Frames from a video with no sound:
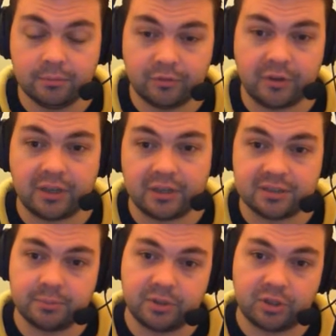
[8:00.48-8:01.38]
thing,
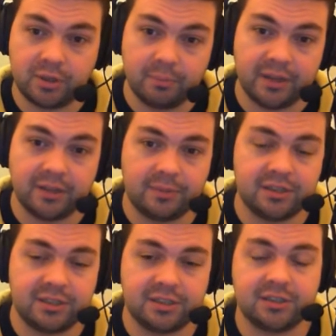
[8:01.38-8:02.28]
is to compare the
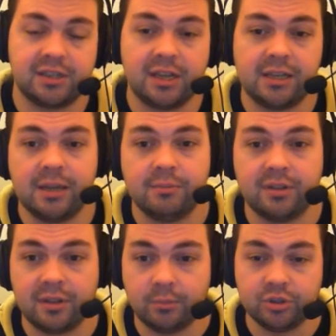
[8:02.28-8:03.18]
Manchester City game
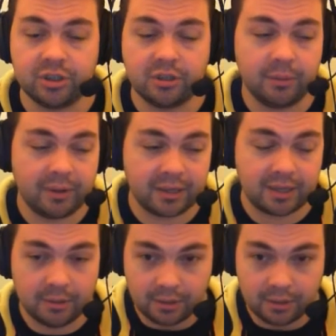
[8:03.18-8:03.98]
to the Mönchengladbach game.